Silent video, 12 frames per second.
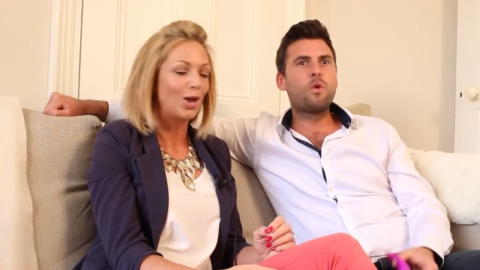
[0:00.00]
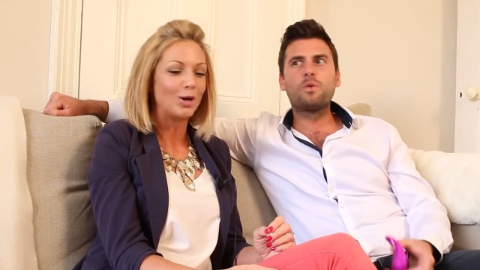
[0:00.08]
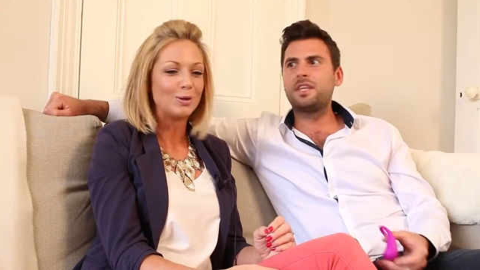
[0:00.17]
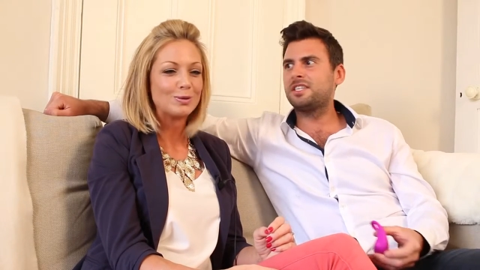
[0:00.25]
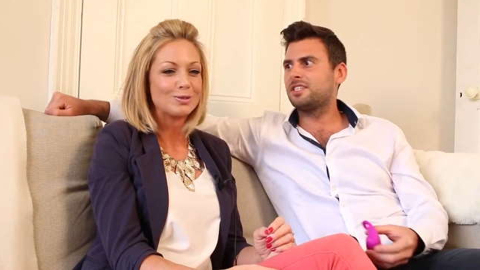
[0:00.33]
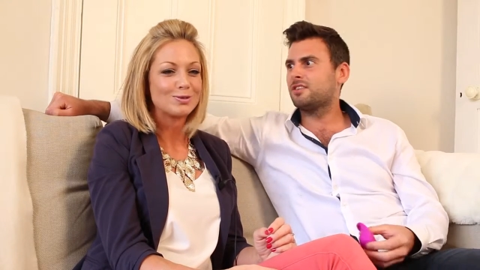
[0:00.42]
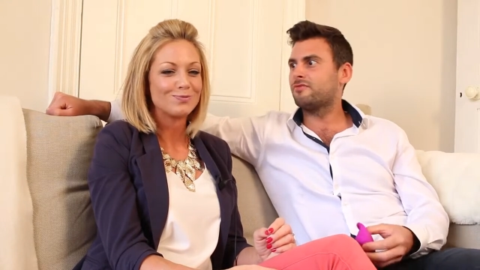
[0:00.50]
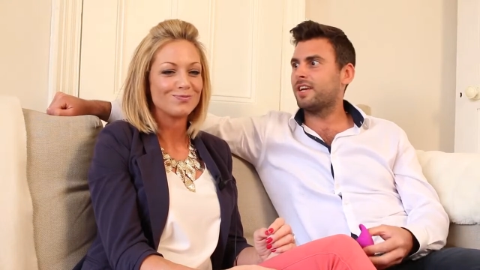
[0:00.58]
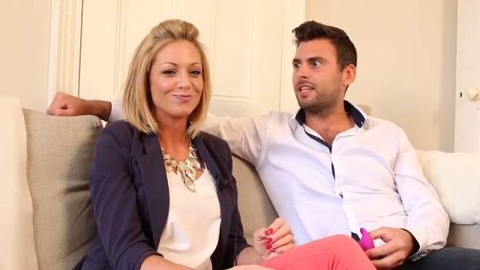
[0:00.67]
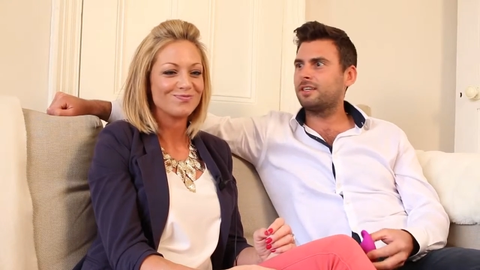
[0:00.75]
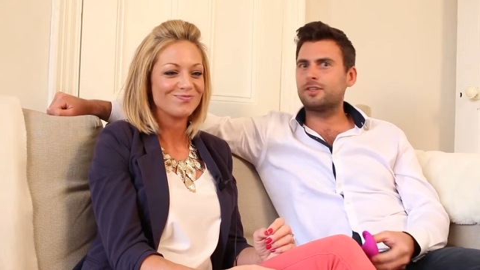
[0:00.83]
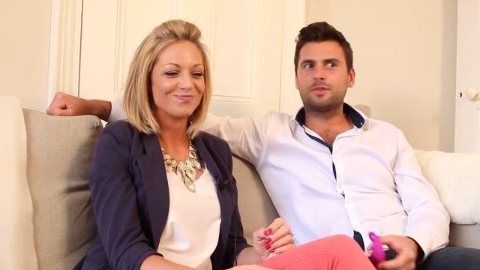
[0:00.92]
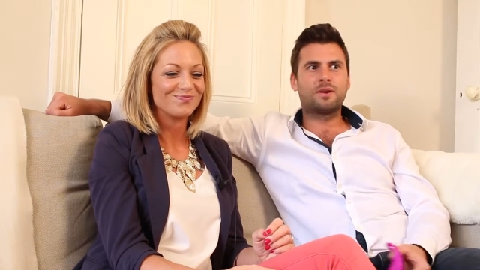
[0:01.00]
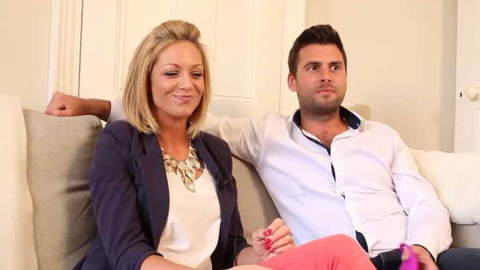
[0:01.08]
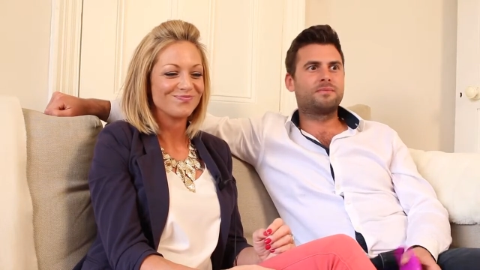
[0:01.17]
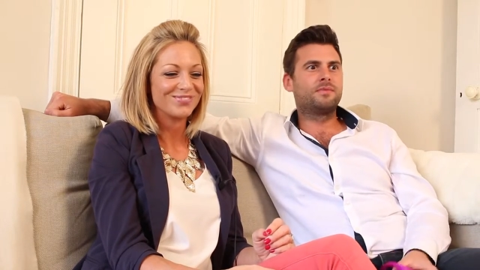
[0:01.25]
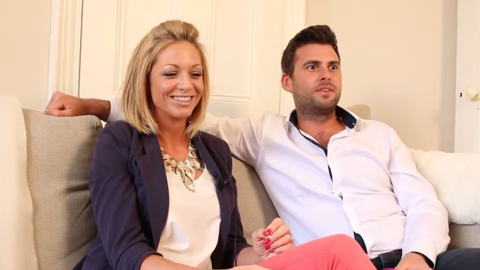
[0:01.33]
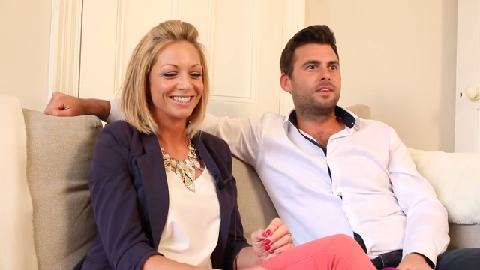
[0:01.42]
Speaker 1: oh, this is a really good
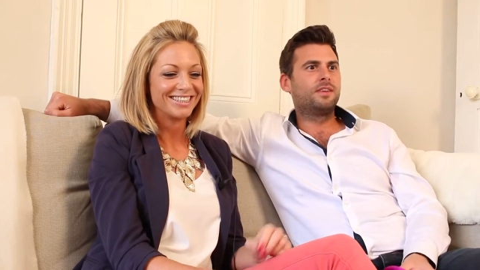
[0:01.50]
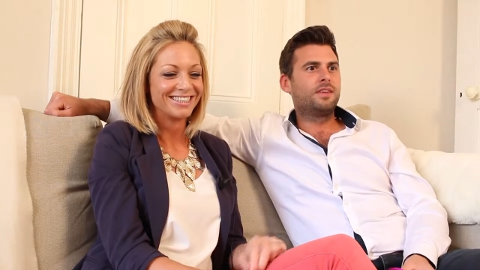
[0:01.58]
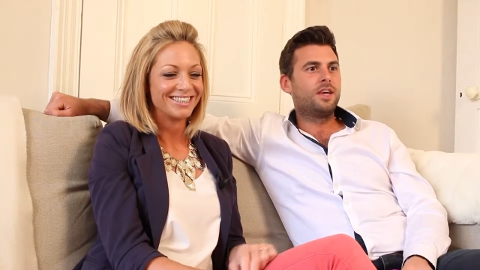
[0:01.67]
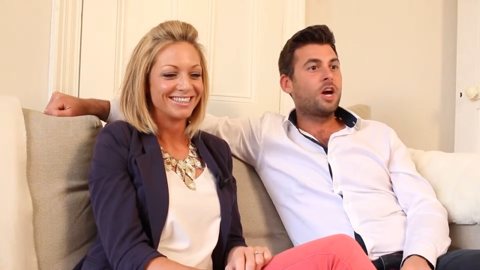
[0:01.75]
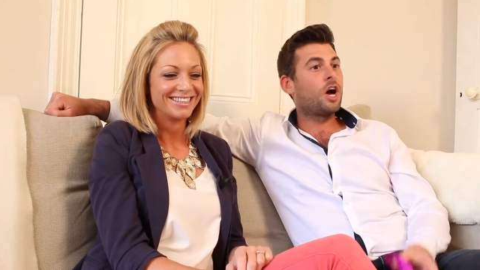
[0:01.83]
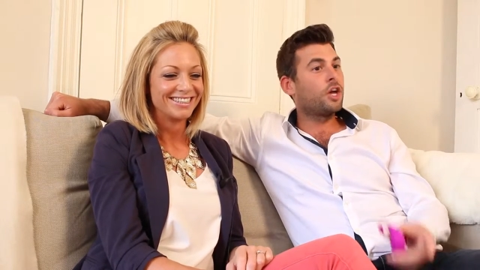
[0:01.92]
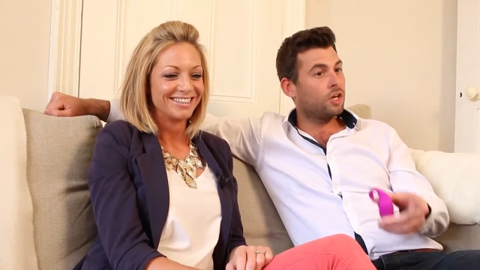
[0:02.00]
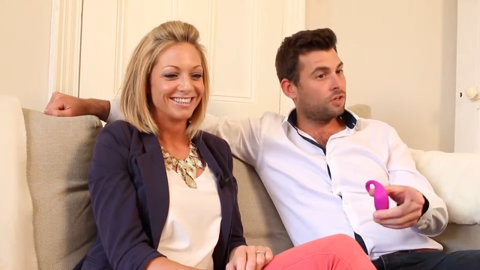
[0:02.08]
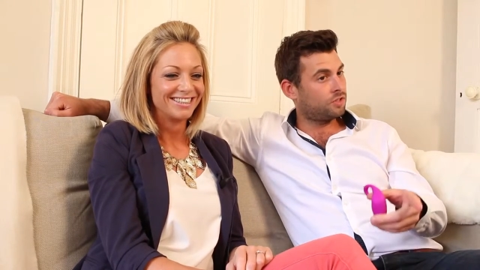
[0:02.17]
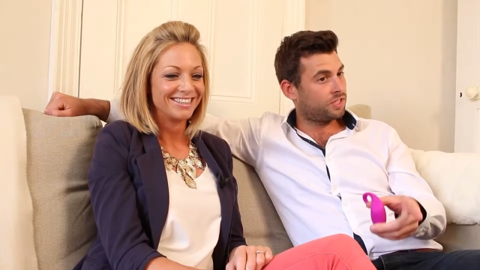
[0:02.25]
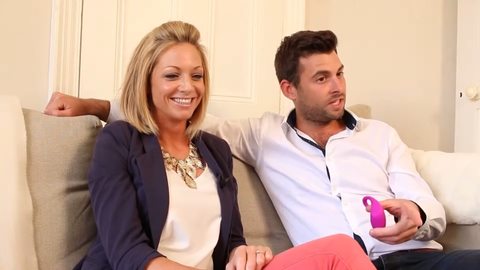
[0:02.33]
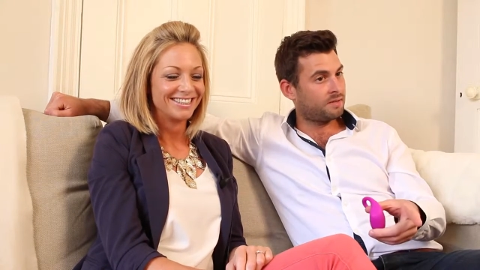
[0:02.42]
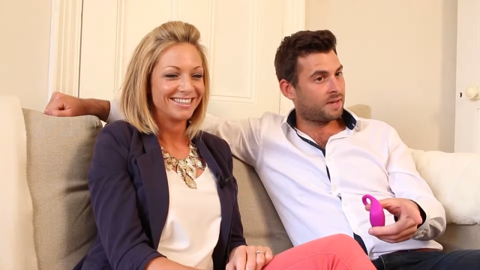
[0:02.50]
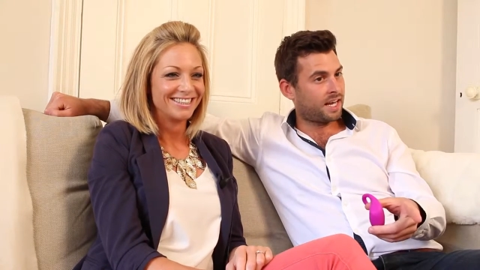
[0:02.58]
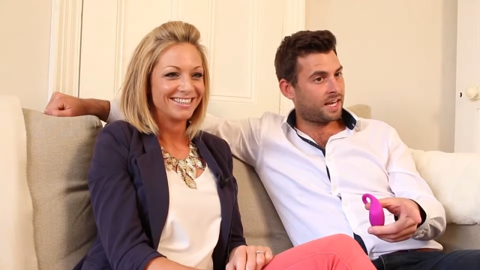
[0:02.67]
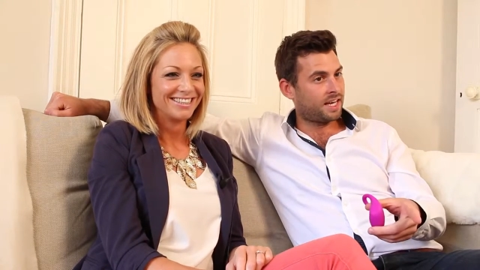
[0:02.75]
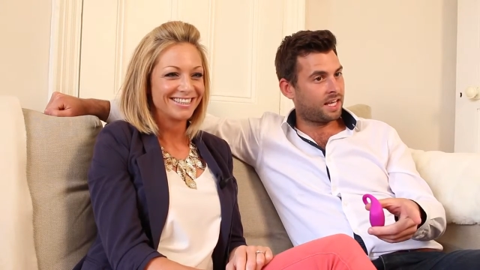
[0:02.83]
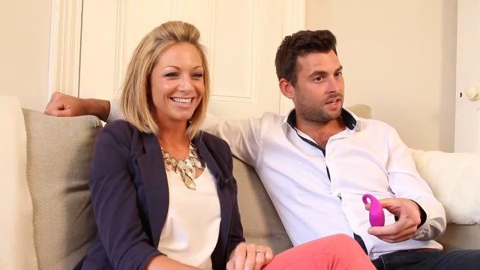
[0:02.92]
one. Are you going to steal my
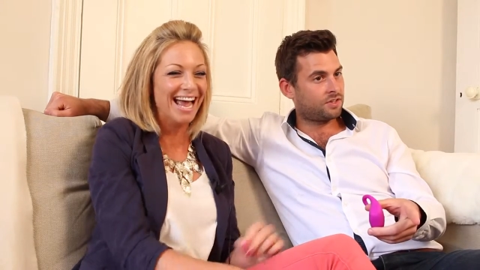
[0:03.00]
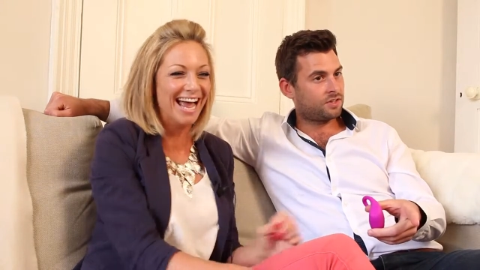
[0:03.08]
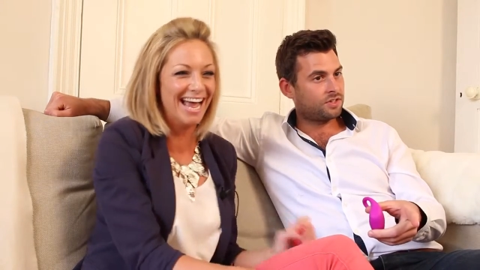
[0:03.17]
idea?